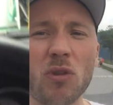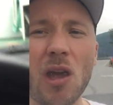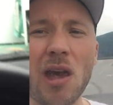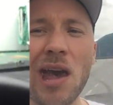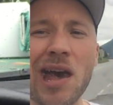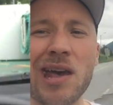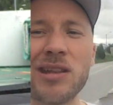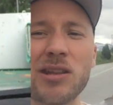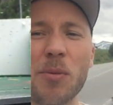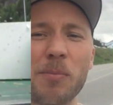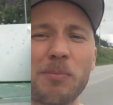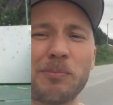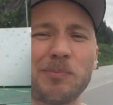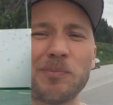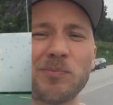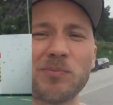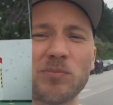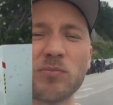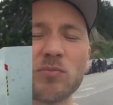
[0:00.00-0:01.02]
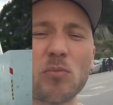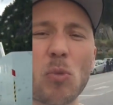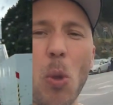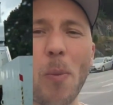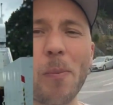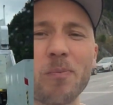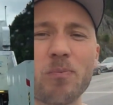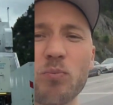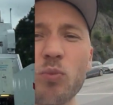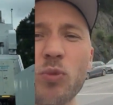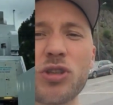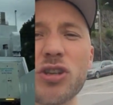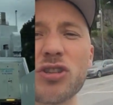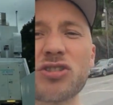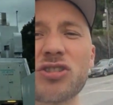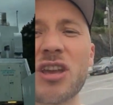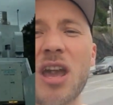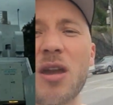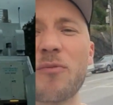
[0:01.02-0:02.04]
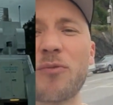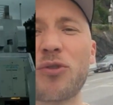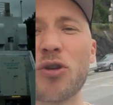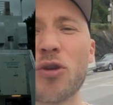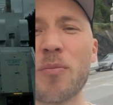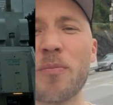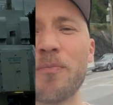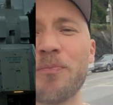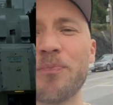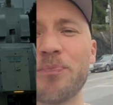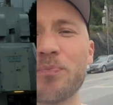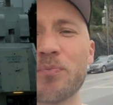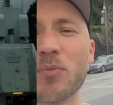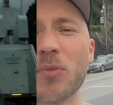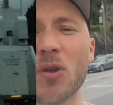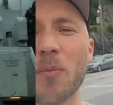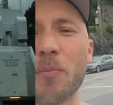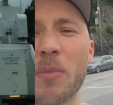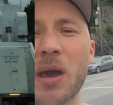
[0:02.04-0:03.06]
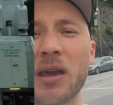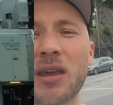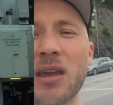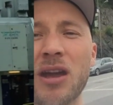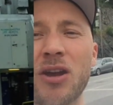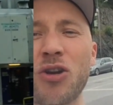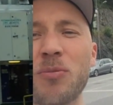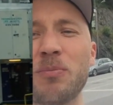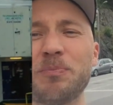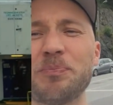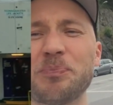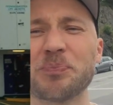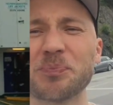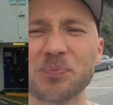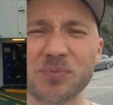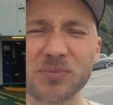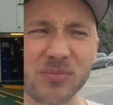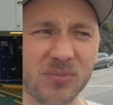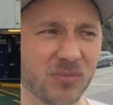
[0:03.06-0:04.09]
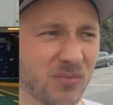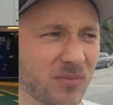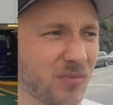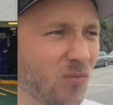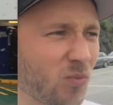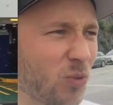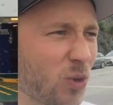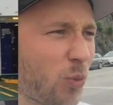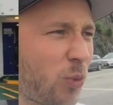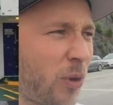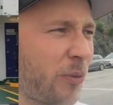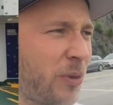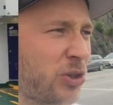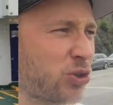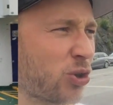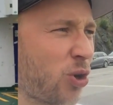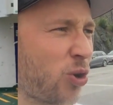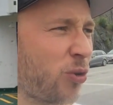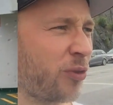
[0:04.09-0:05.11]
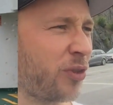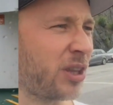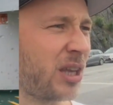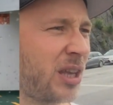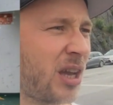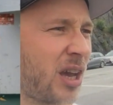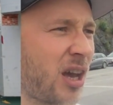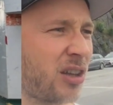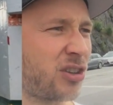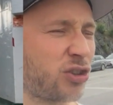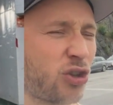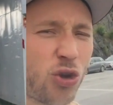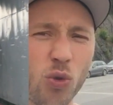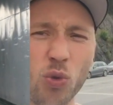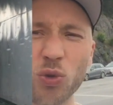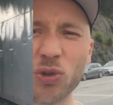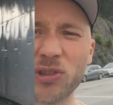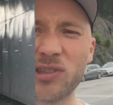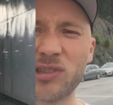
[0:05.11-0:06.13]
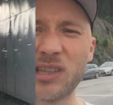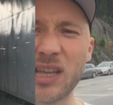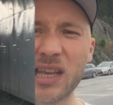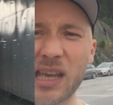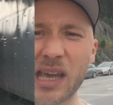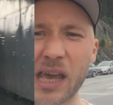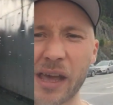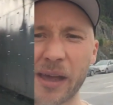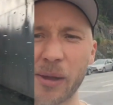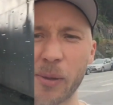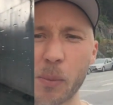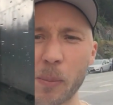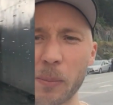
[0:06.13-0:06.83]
And we just came from back here where we drove the Trollstige